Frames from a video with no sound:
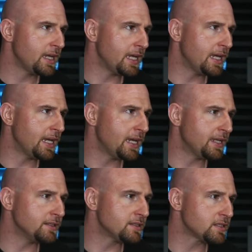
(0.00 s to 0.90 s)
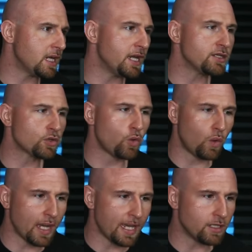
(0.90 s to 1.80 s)
And
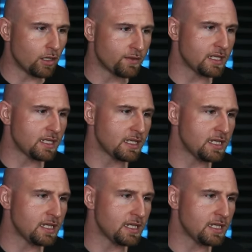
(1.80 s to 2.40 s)
quiet on the